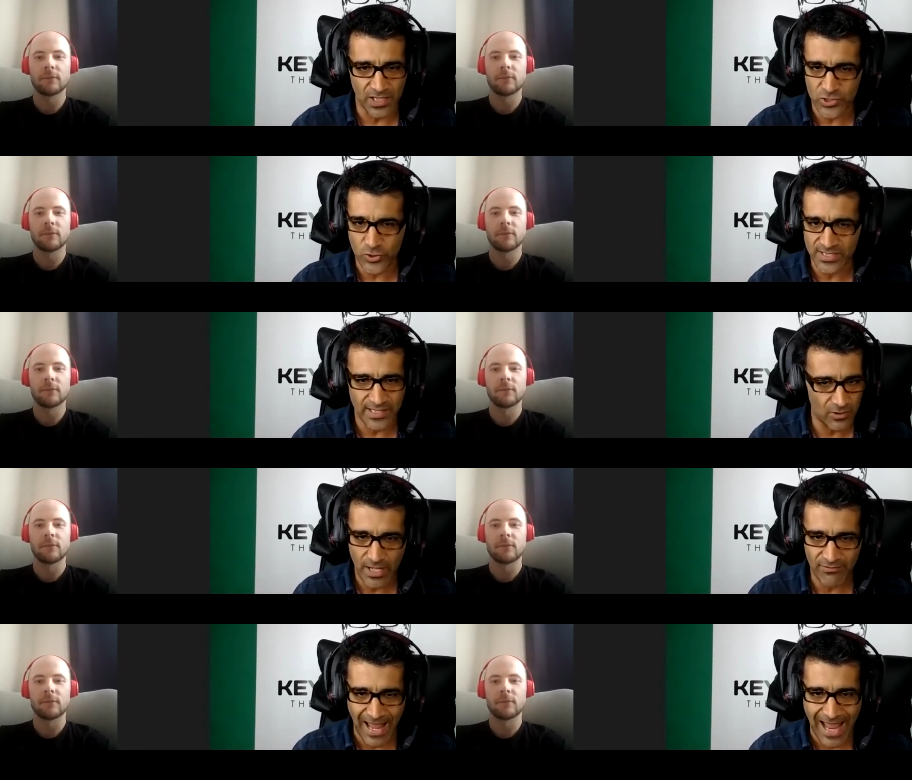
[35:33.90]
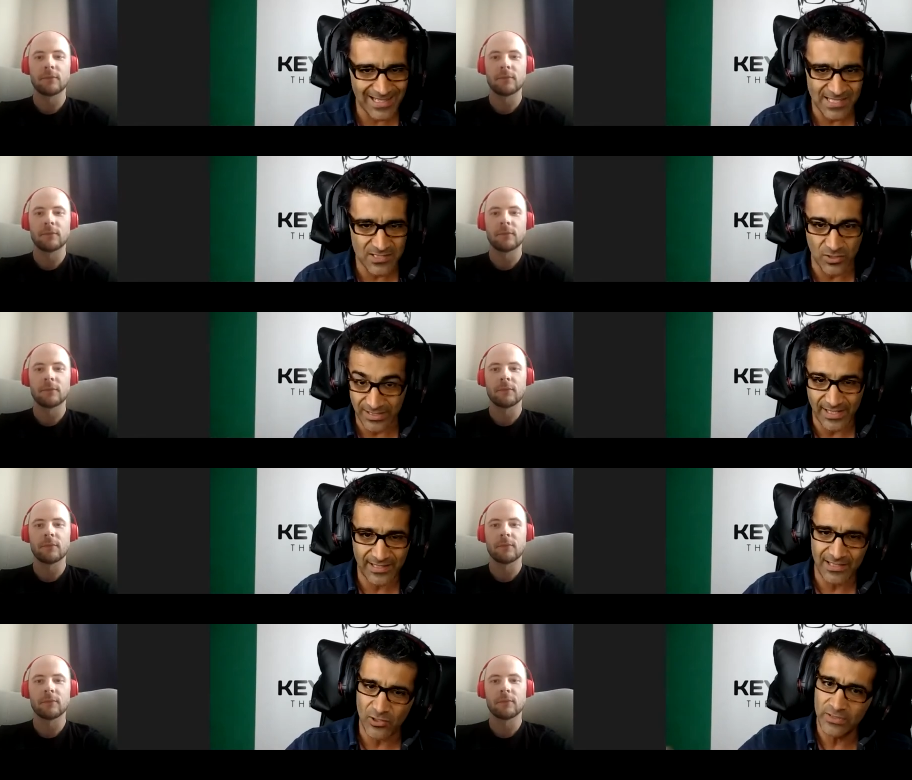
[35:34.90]
Speaker 1: countries that don't have access or they
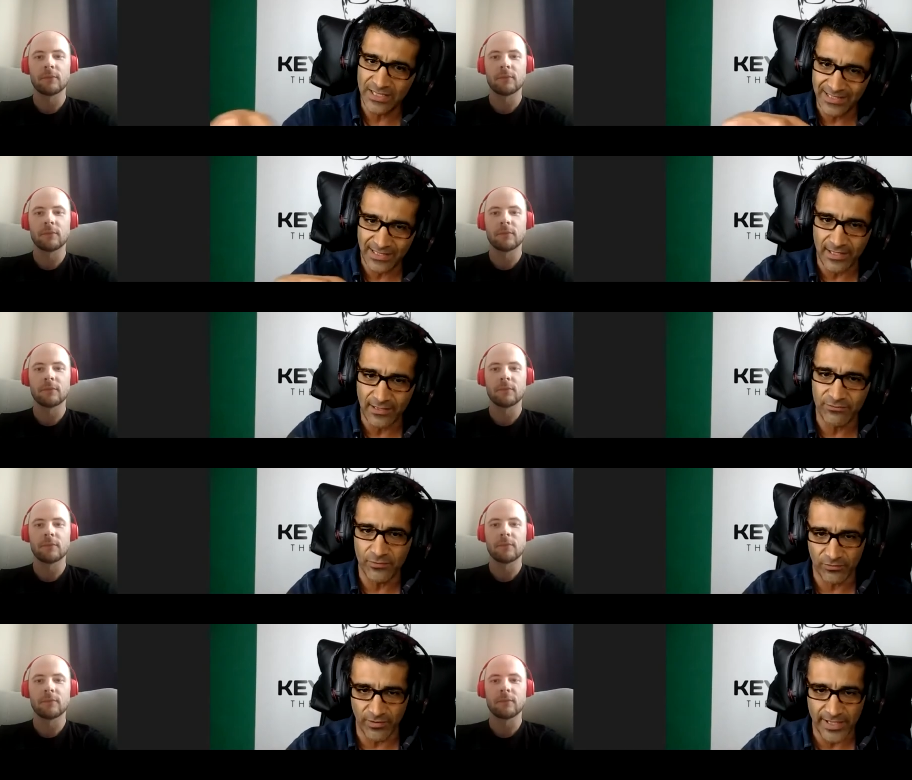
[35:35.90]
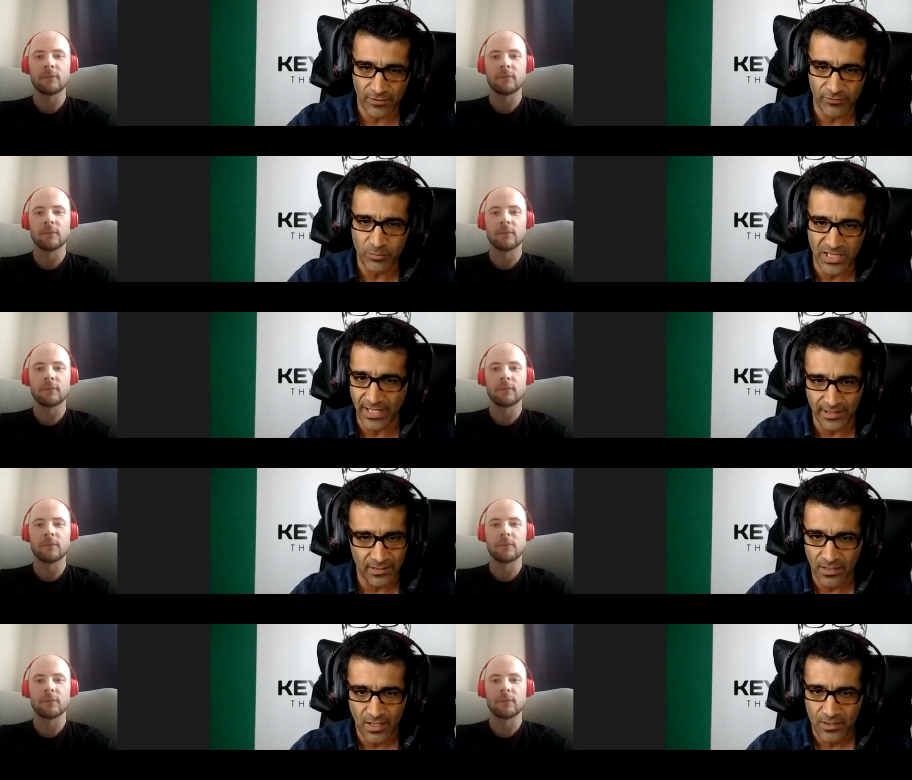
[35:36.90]
can only get like via
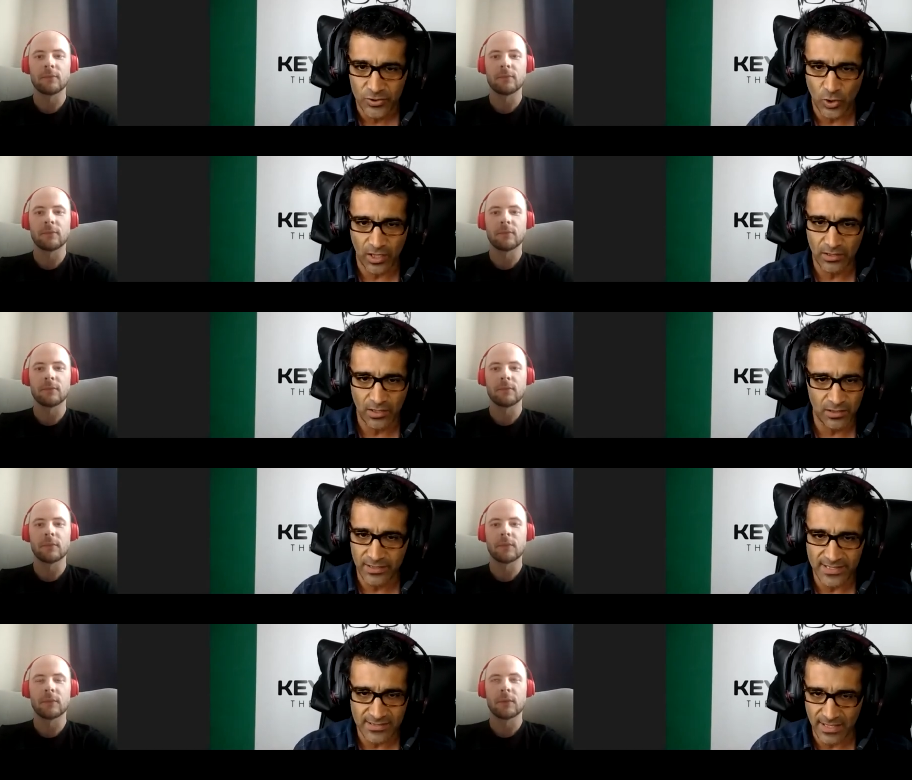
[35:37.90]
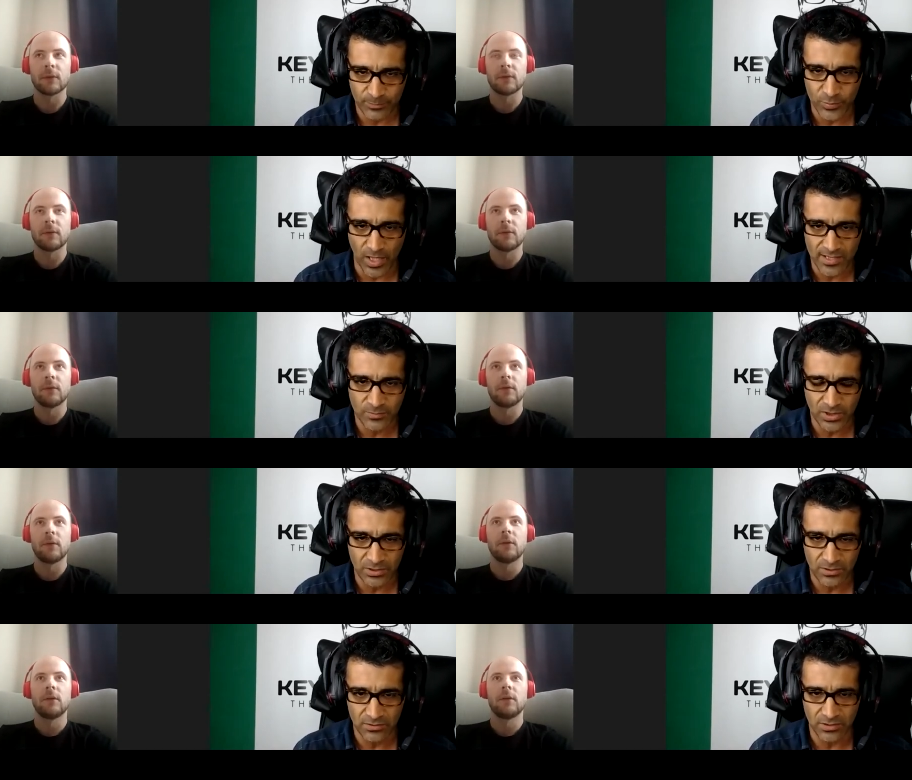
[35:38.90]
VPN to Hodl Hodl? Is that
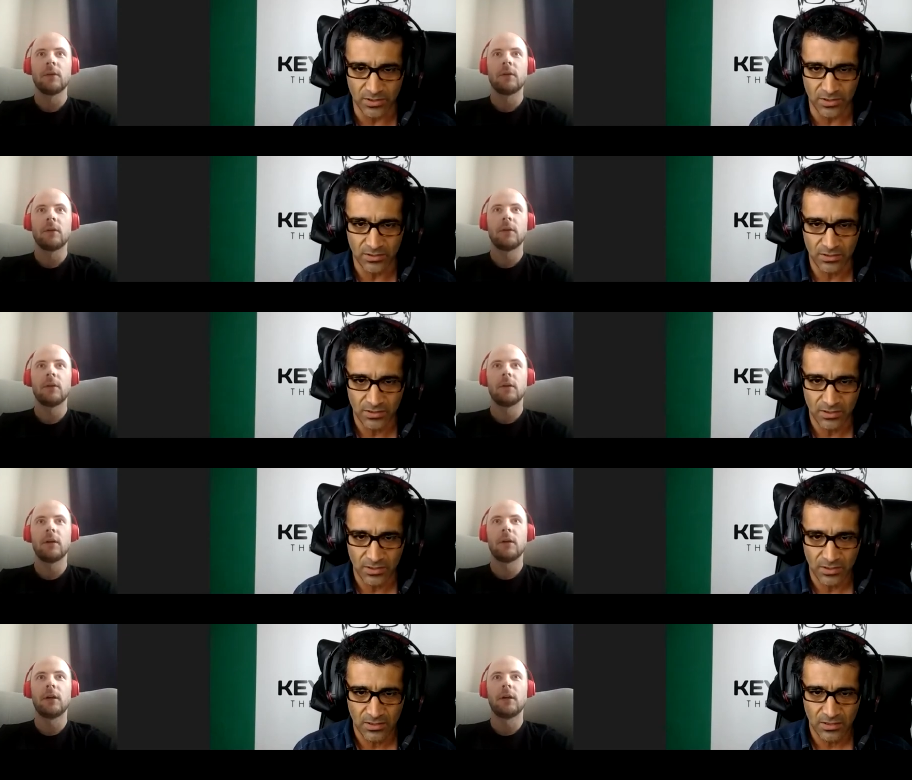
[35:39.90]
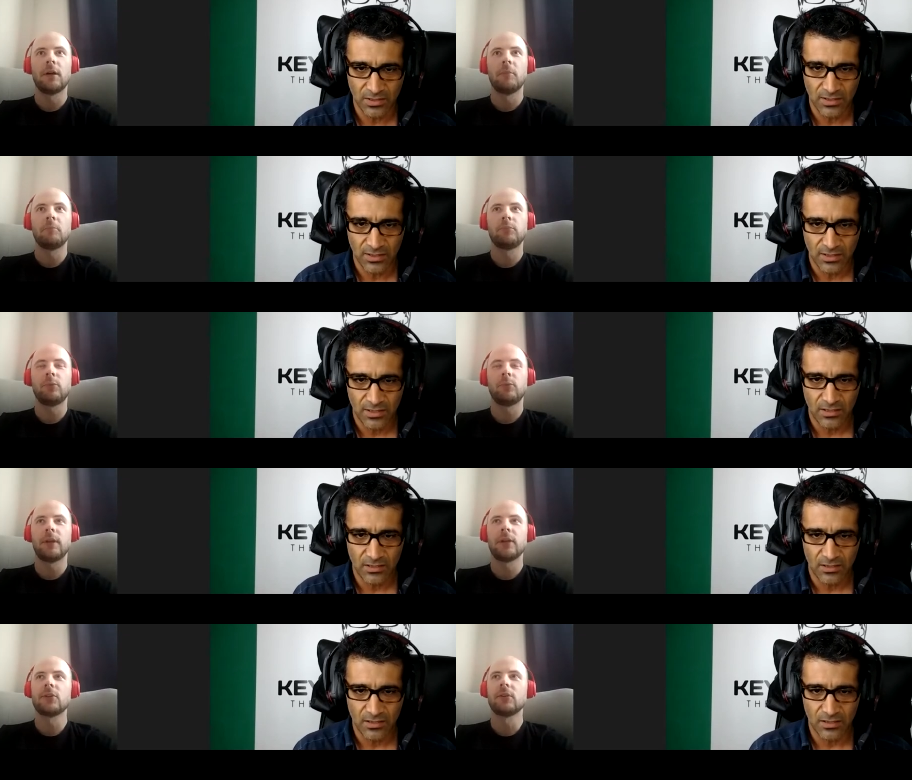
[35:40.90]
possible
Speaker 2: or? Uh, well,
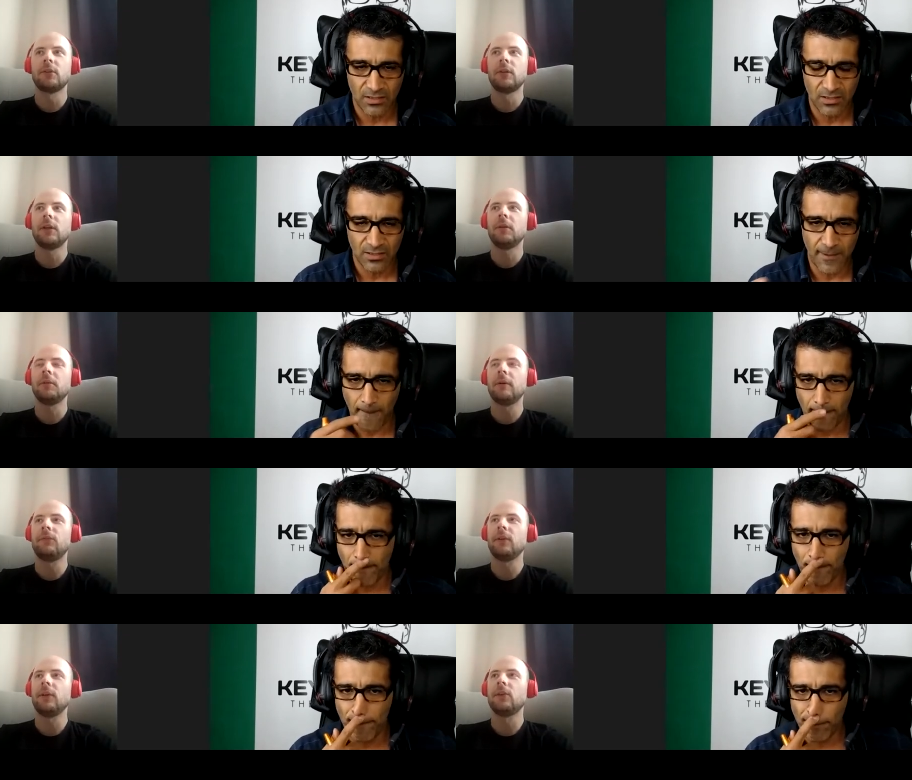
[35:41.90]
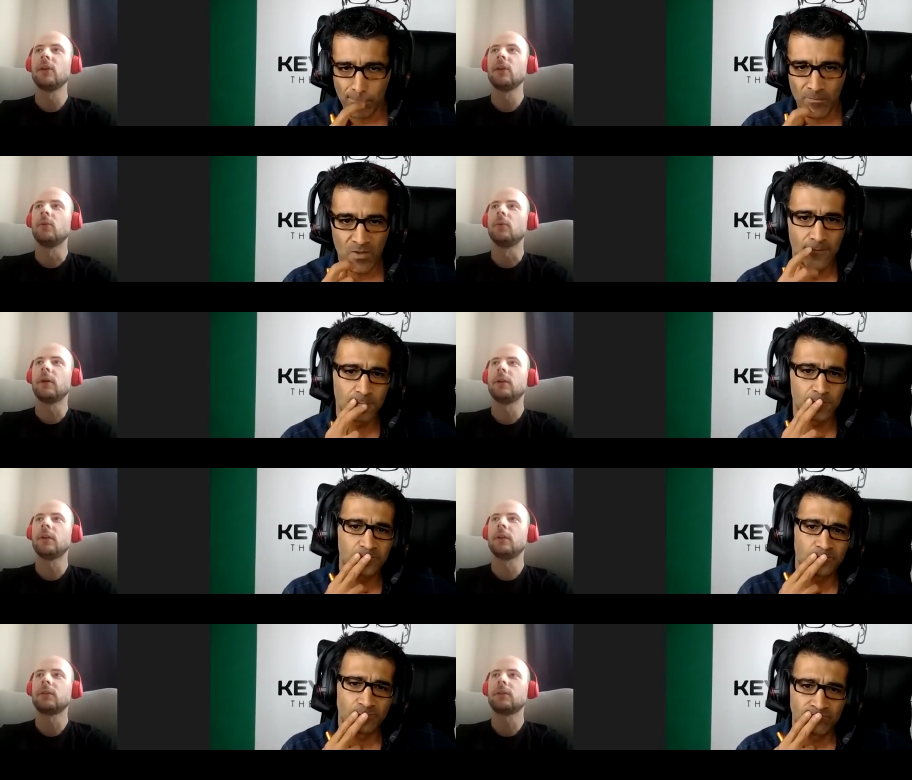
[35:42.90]
actually, I think no, we're
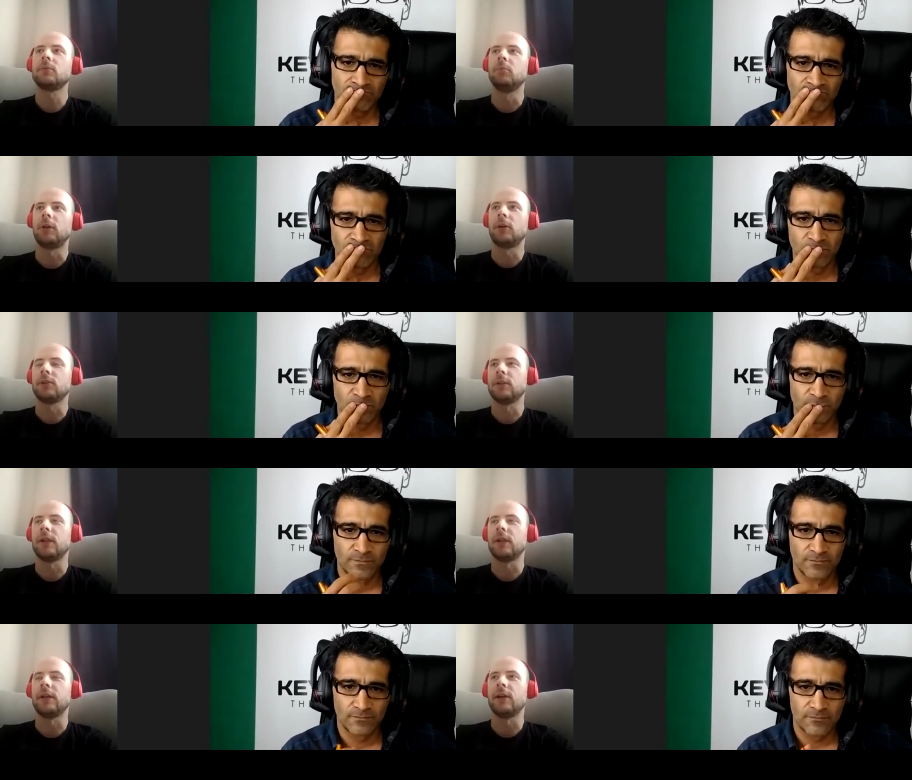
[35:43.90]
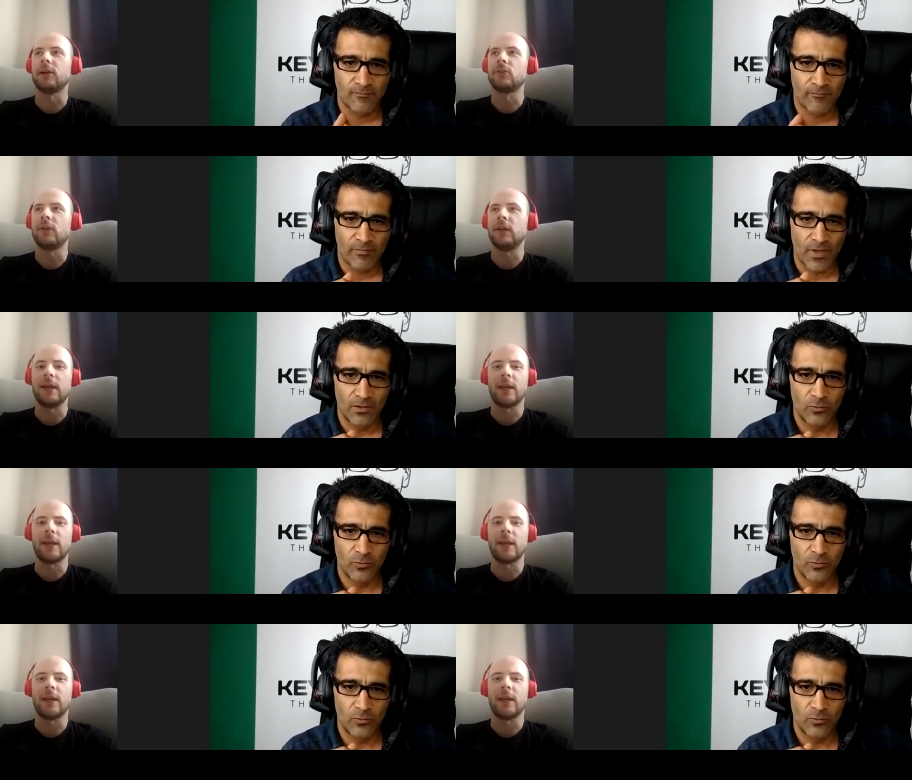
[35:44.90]
not blocked in any country
Speaker 1: yet.